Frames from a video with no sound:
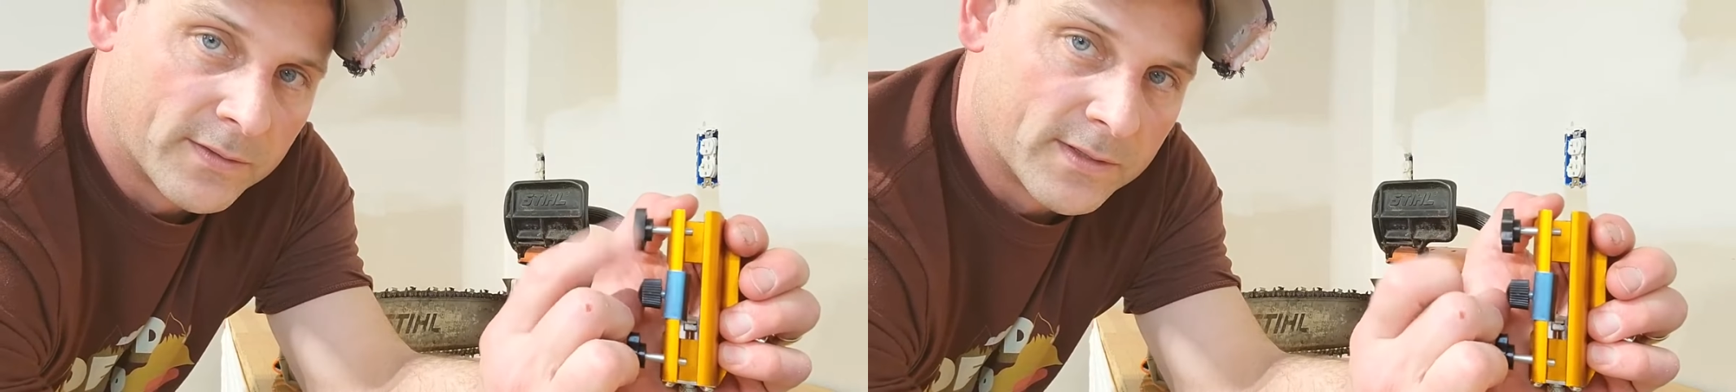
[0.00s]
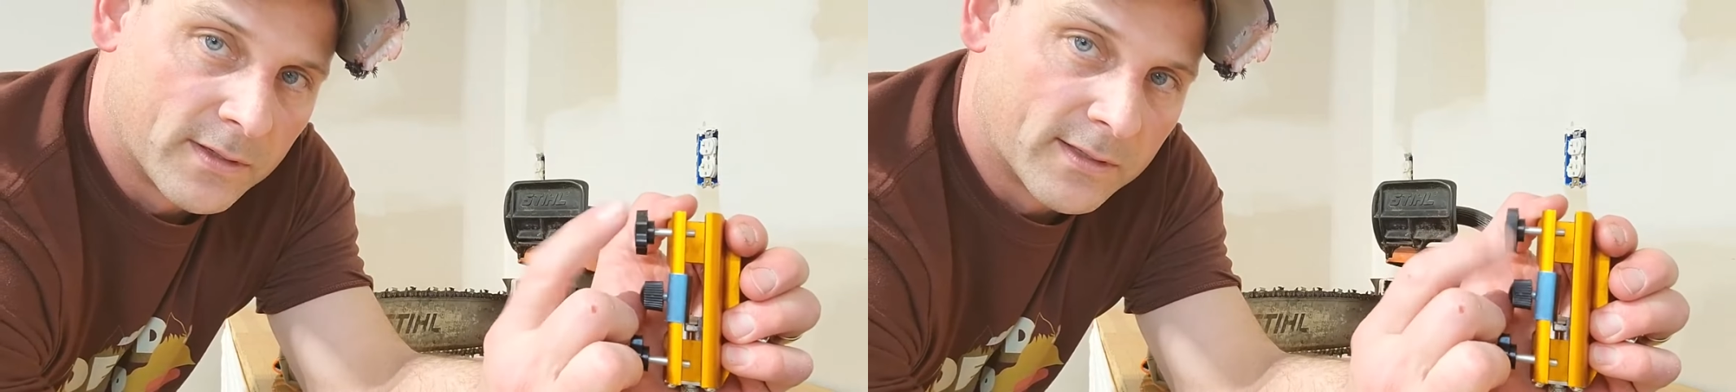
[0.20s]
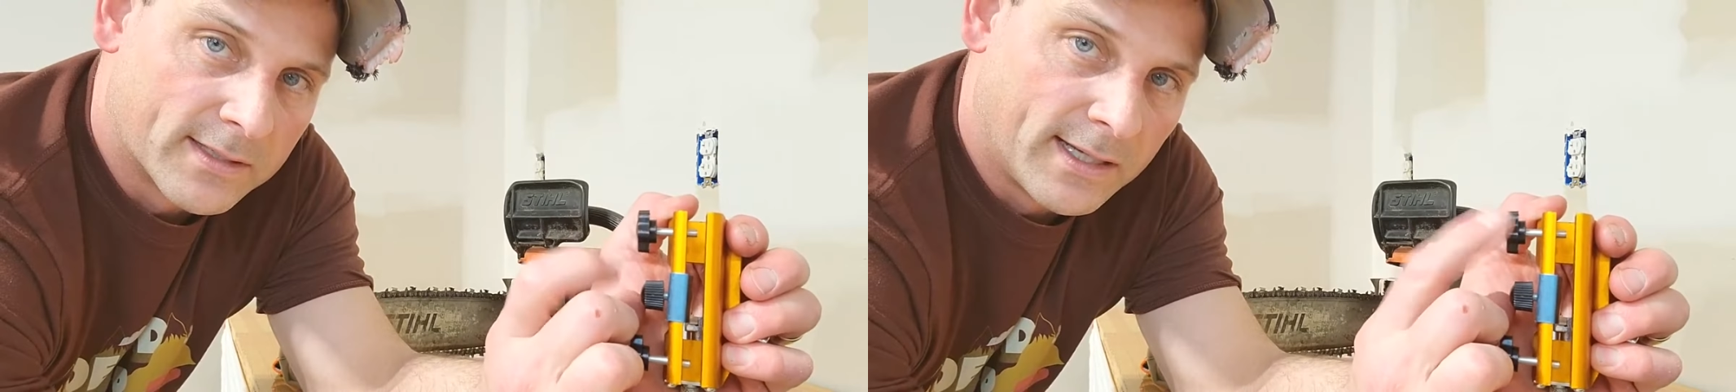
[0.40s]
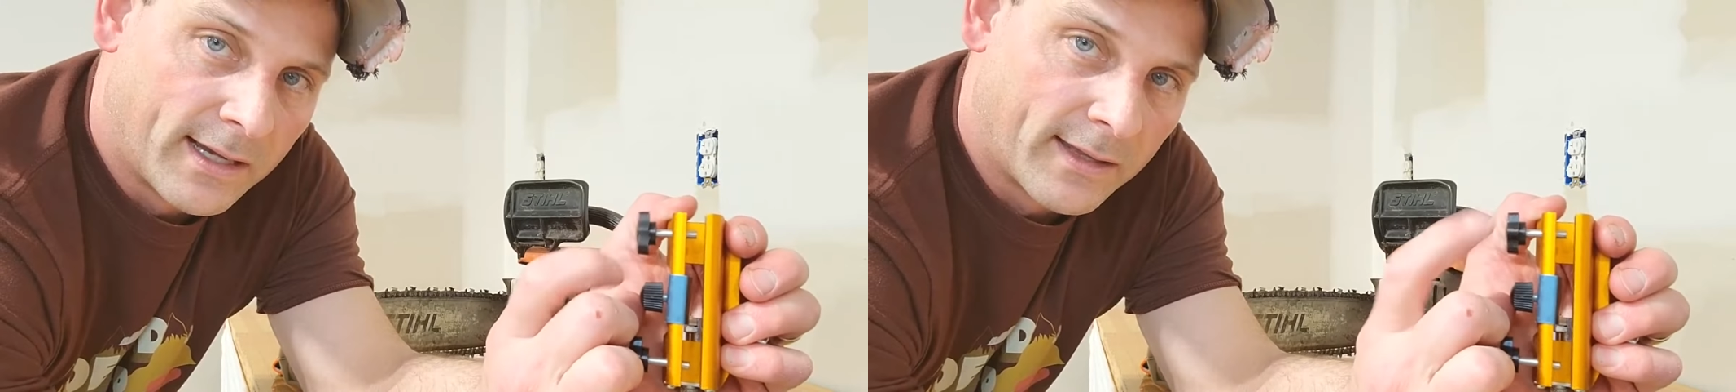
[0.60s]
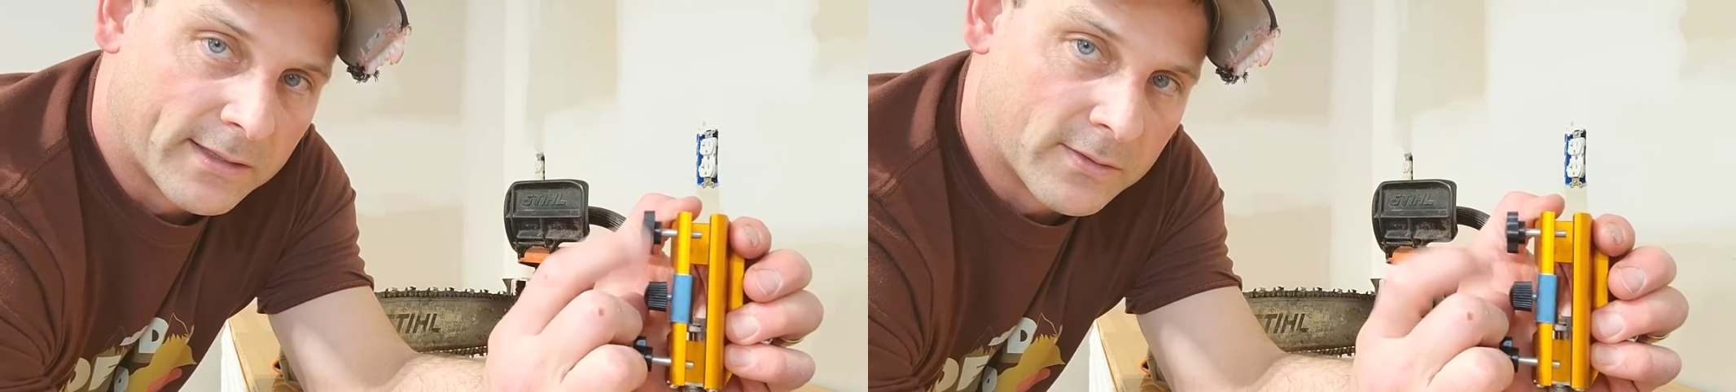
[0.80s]
So you're going to see
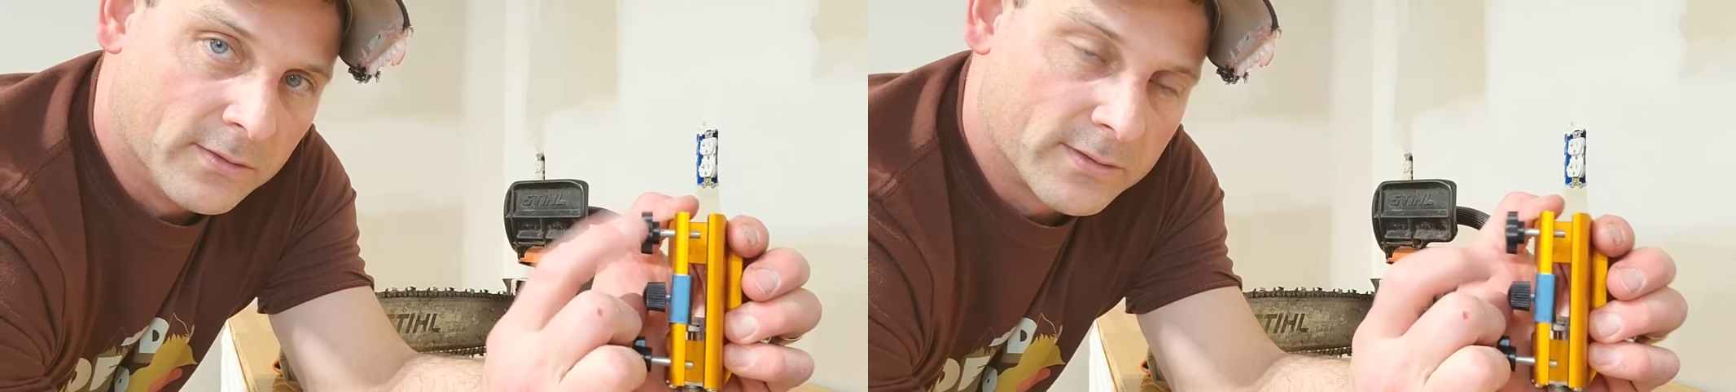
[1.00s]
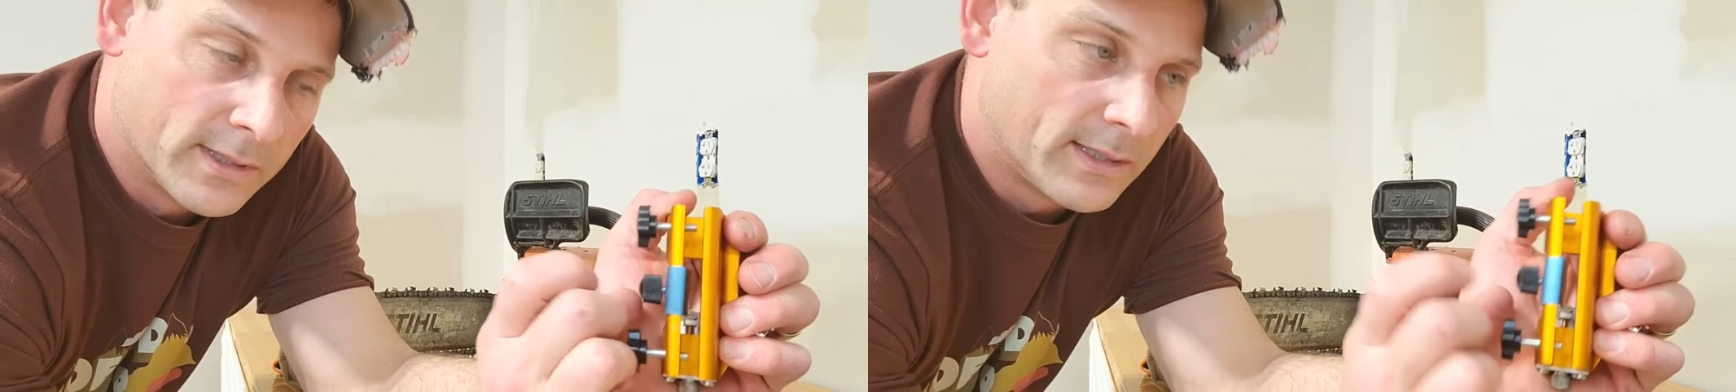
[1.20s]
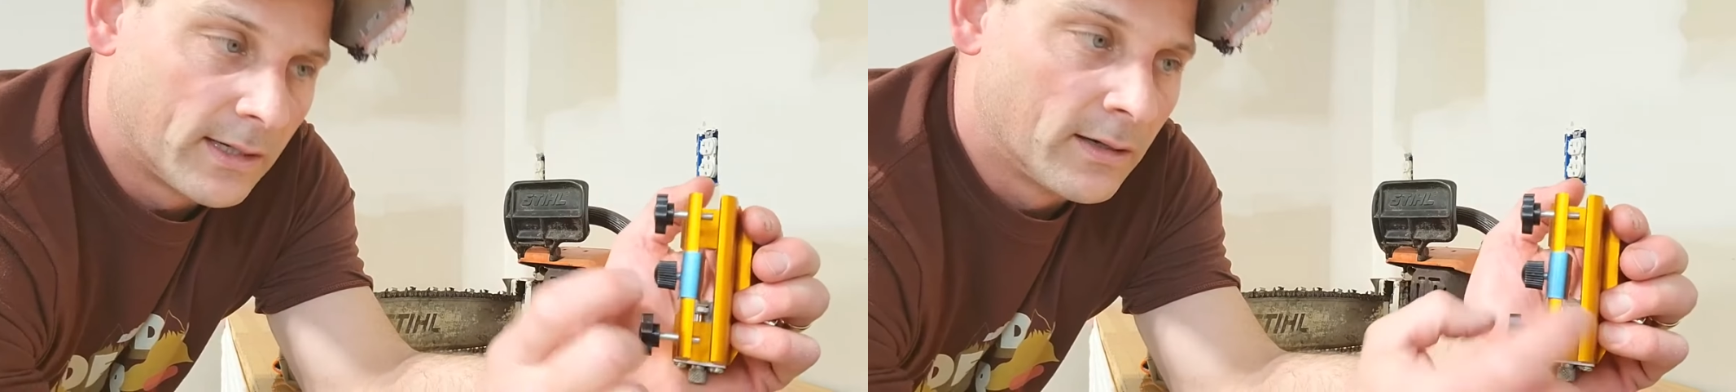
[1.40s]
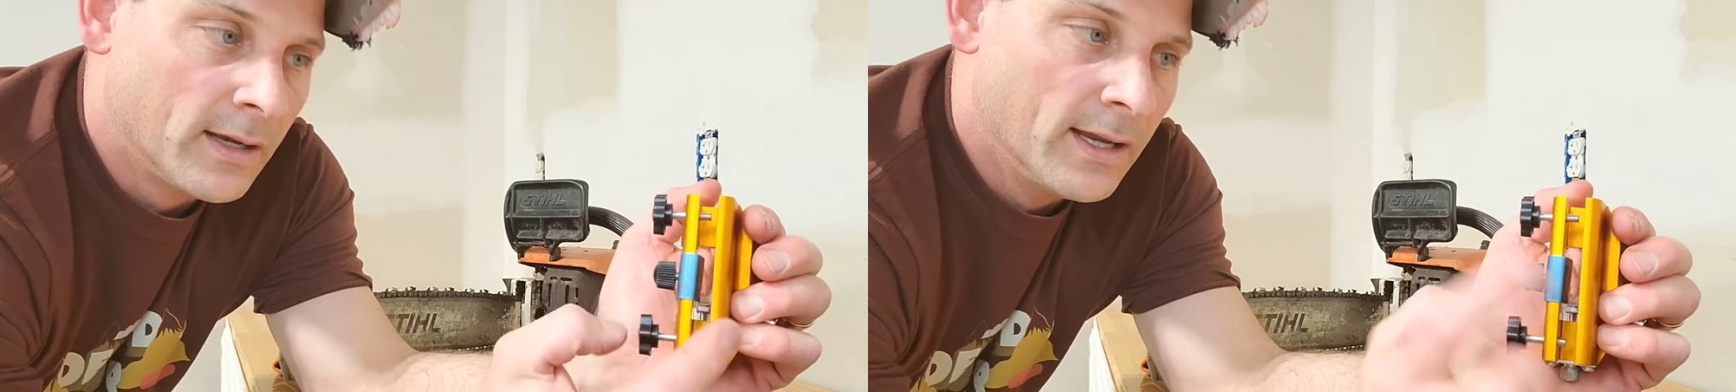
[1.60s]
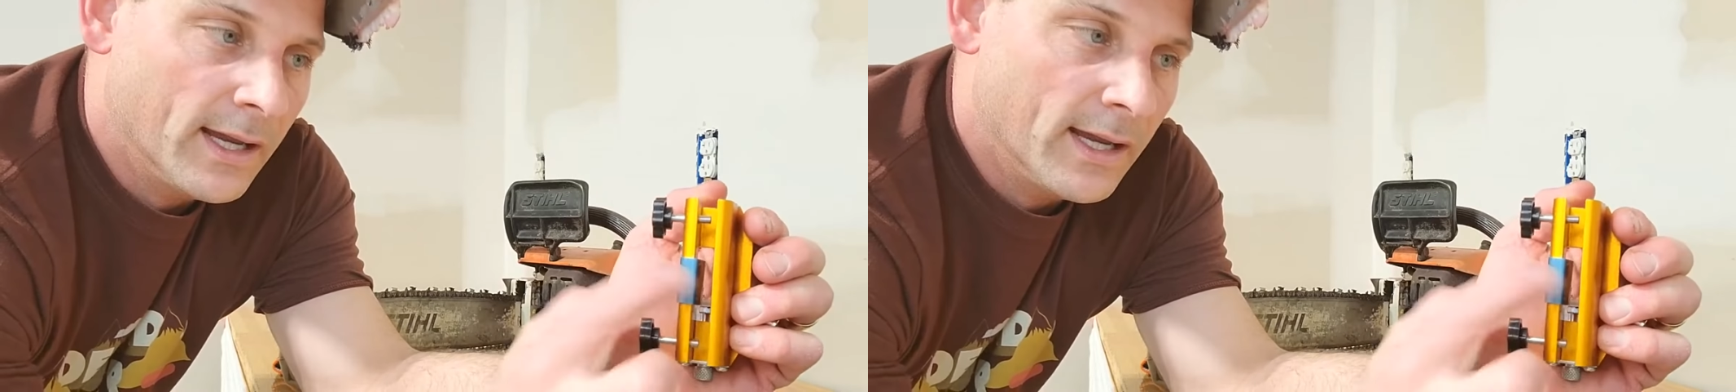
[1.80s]
how that screws in there.